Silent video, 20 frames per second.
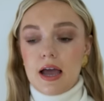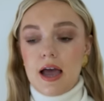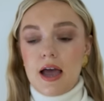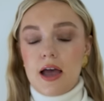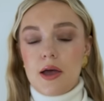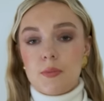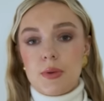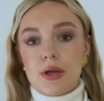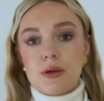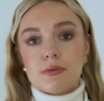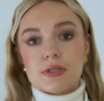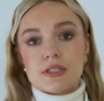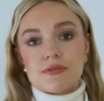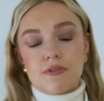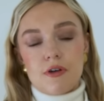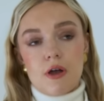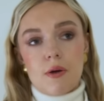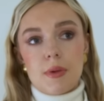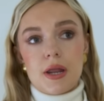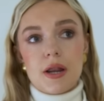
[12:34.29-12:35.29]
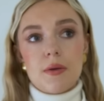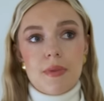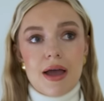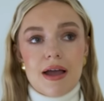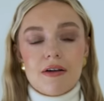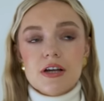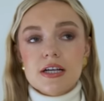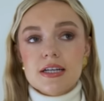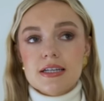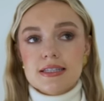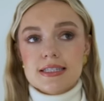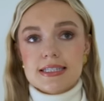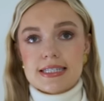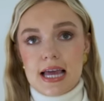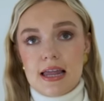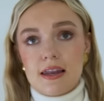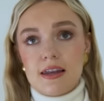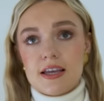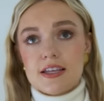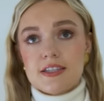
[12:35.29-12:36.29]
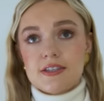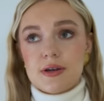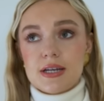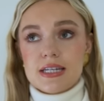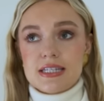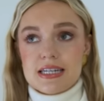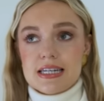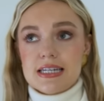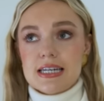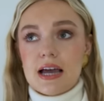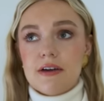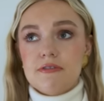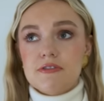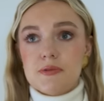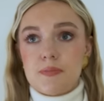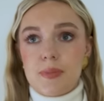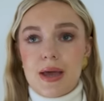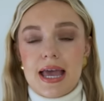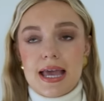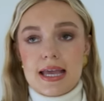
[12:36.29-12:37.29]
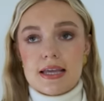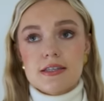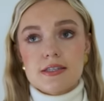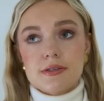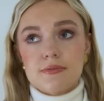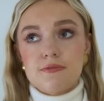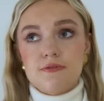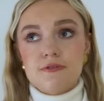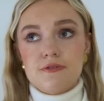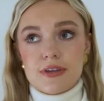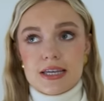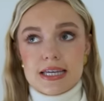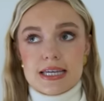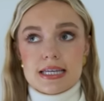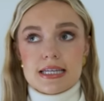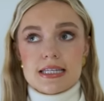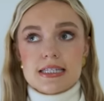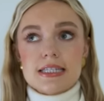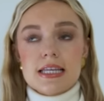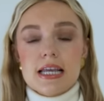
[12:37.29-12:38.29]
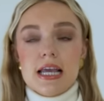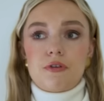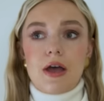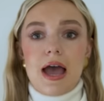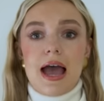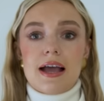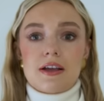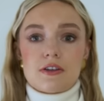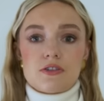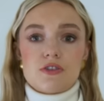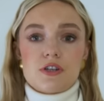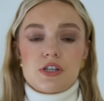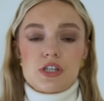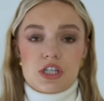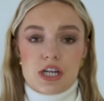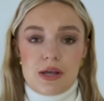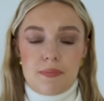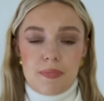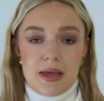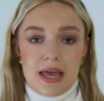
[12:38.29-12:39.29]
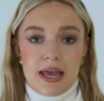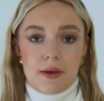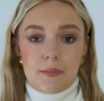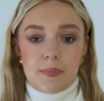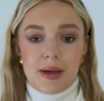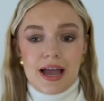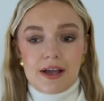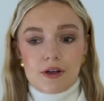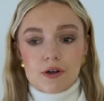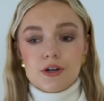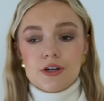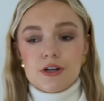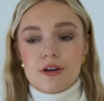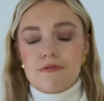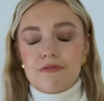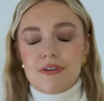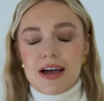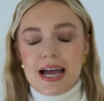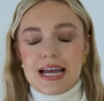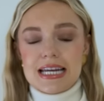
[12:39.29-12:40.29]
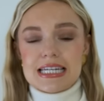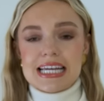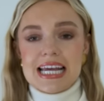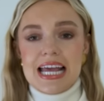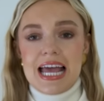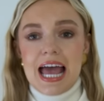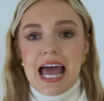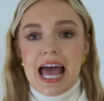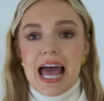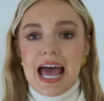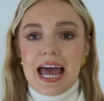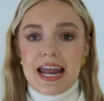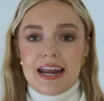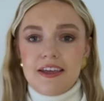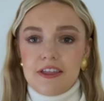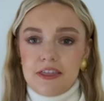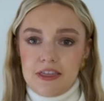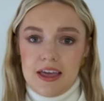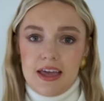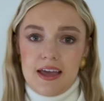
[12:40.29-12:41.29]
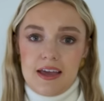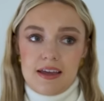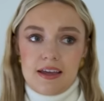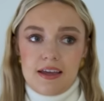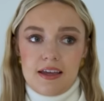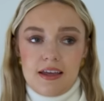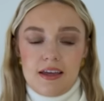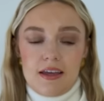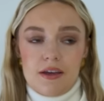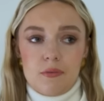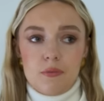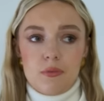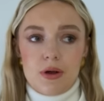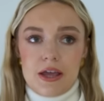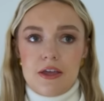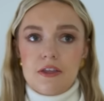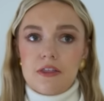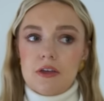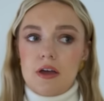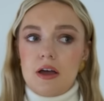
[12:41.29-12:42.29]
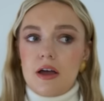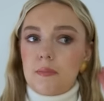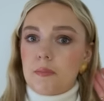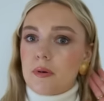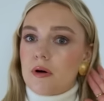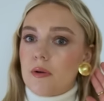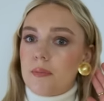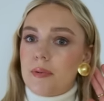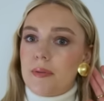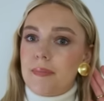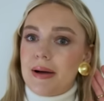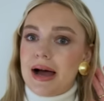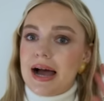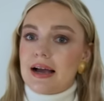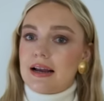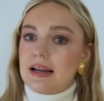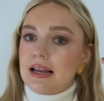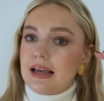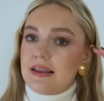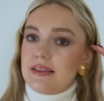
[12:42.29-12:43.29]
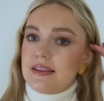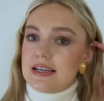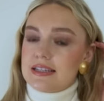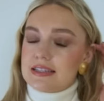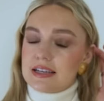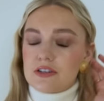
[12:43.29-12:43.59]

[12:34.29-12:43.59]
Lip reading: It was from an American seller, so I did have to pay some fees for extra shipping, but I couldn't find anything with a proper back like this.